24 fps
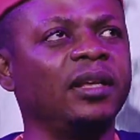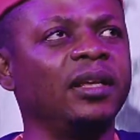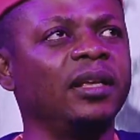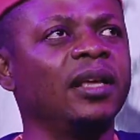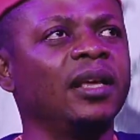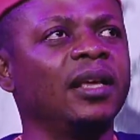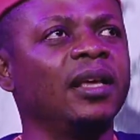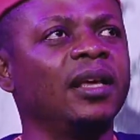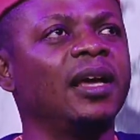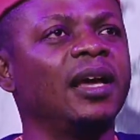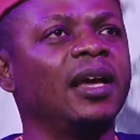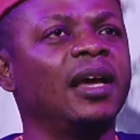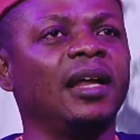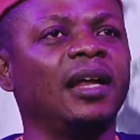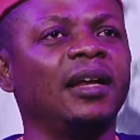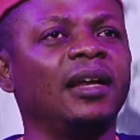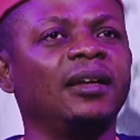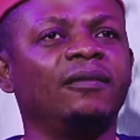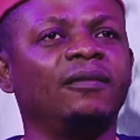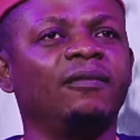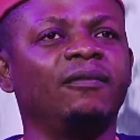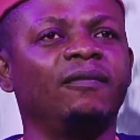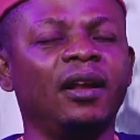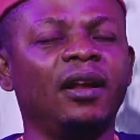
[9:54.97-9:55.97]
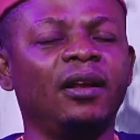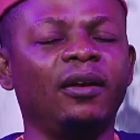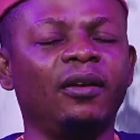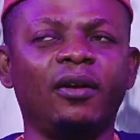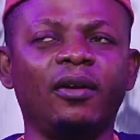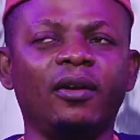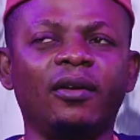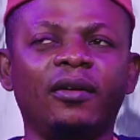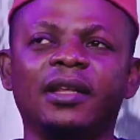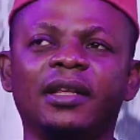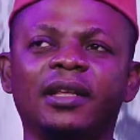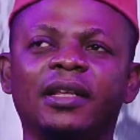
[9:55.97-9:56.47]
Mm-hmm. And the
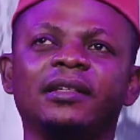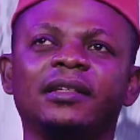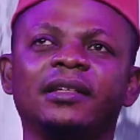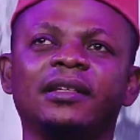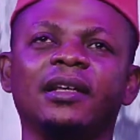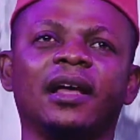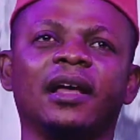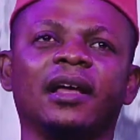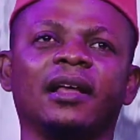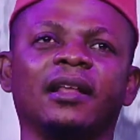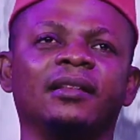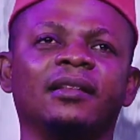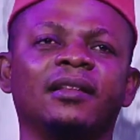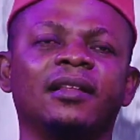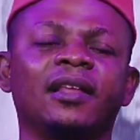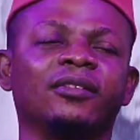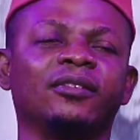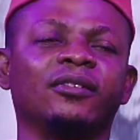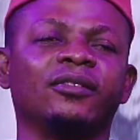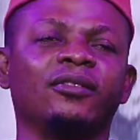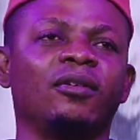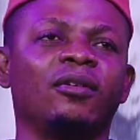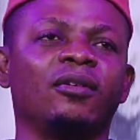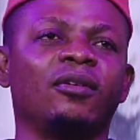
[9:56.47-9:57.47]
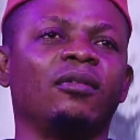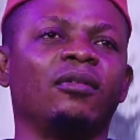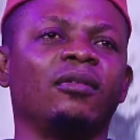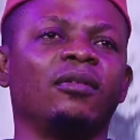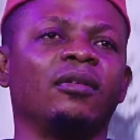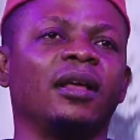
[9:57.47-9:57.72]
failure in this architecture,